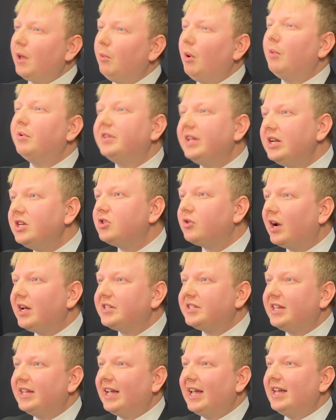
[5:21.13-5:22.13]
what was
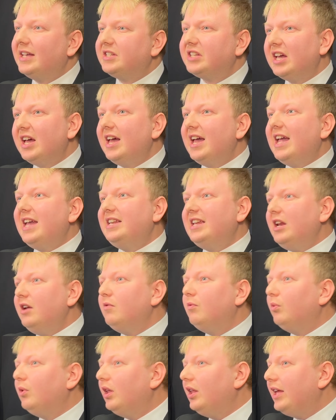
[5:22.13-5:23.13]
interesting is he
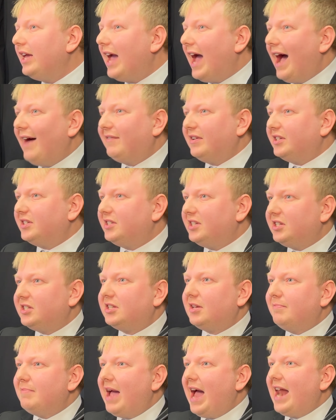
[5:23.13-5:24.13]
didn't really have a
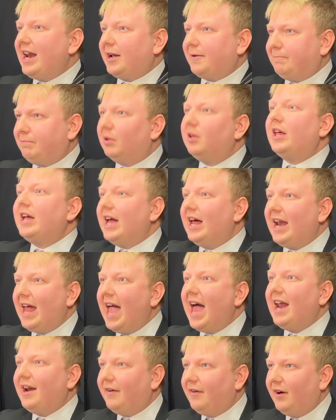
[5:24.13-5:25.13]
systematic plan
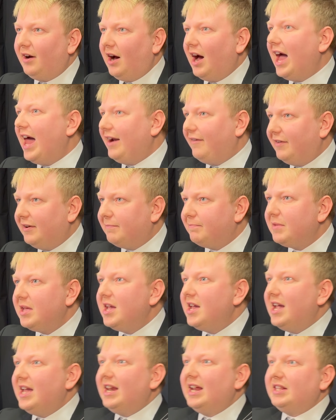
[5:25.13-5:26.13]
ahead of him.
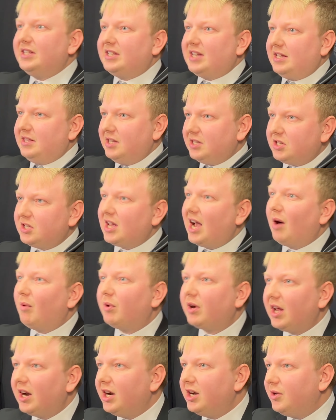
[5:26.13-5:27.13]
He didn't say, this is
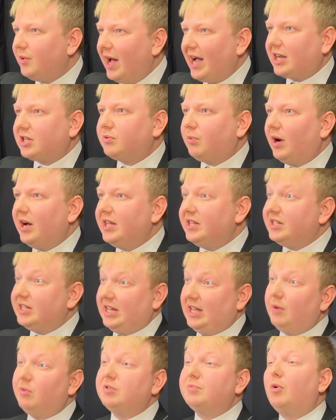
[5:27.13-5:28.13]
how we're going to do X, Y, and
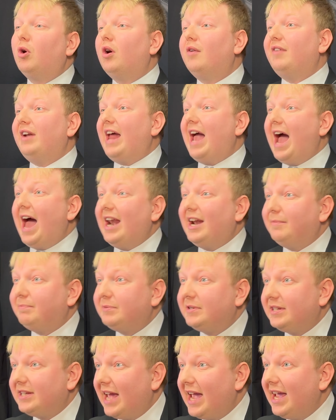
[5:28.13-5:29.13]
Z. He was more of an
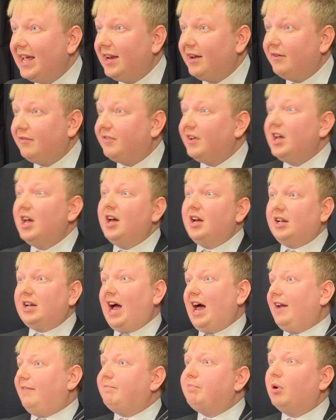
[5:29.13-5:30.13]
adaptative
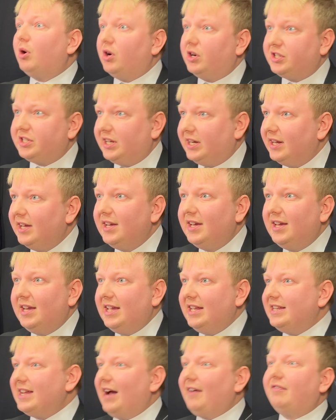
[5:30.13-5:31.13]
kind of person.
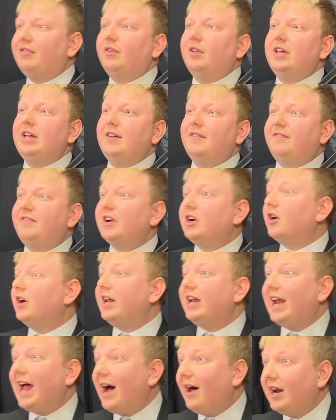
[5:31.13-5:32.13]
He definitely
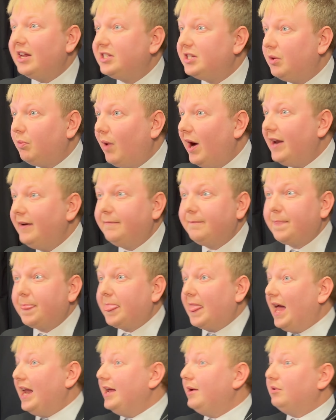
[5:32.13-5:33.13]
figured it out as he went,
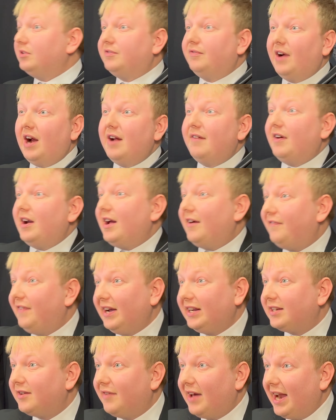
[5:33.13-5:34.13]
and he was very, very
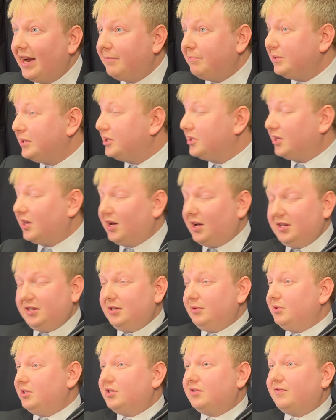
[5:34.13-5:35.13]
effective at it
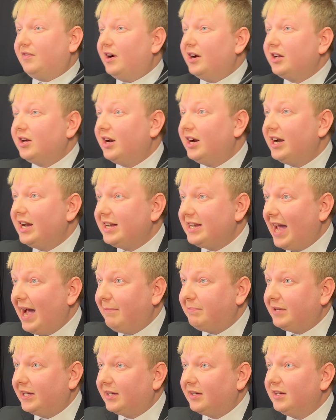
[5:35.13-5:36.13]
because he was just very good at
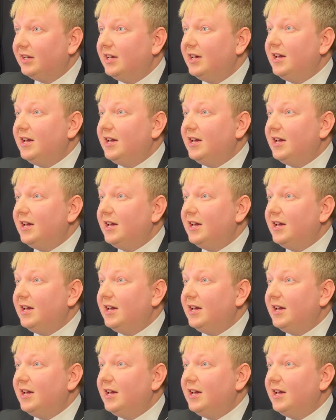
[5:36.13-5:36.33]
adapting.